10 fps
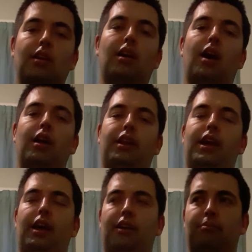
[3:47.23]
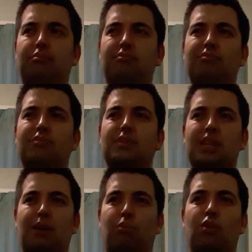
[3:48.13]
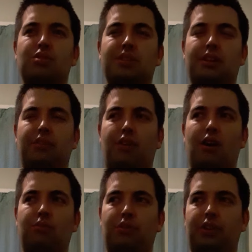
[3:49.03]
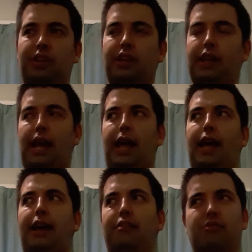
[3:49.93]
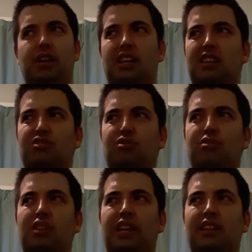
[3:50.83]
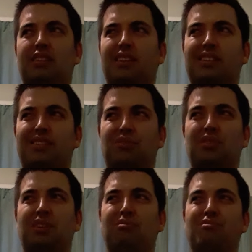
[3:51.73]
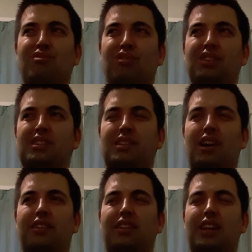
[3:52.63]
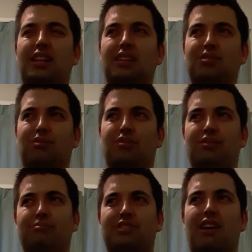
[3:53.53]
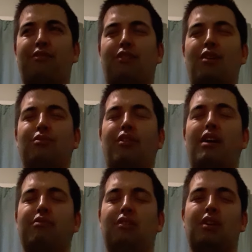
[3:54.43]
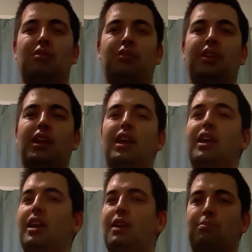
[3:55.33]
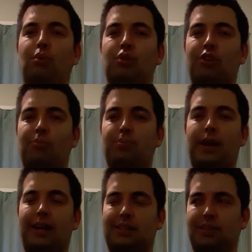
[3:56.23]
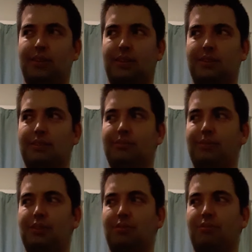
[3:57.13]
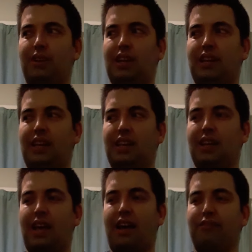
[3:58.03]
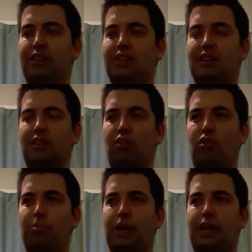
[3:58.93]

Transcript: on uh, say, worsening ground uh, really and truly, the only run that's got on any sort of soft ground or heavy ground, it pulled up like so. We don't really have anything to go by